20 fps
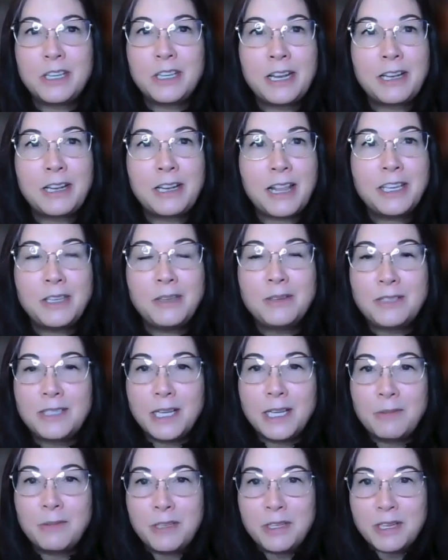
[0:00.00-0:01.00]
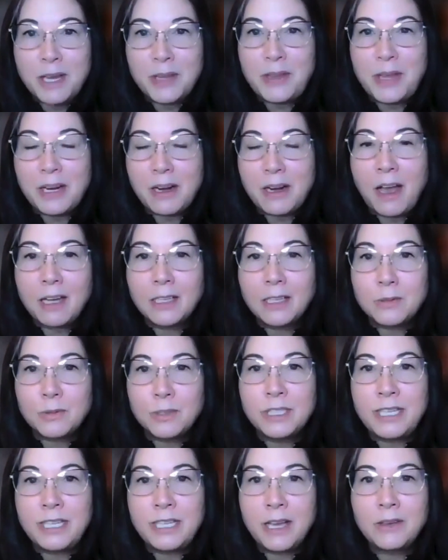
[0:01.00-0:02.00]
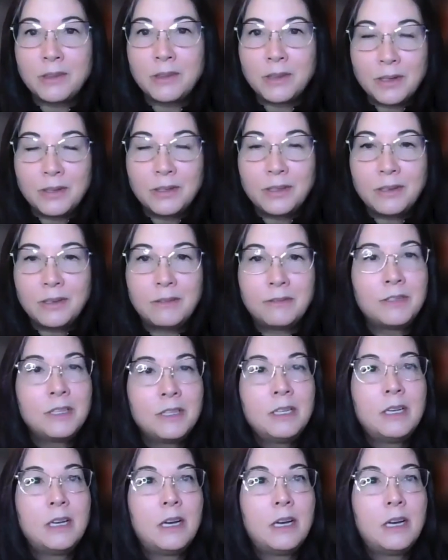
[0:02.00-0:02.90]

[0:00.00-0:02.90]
And like you said, when you got that auditory download of,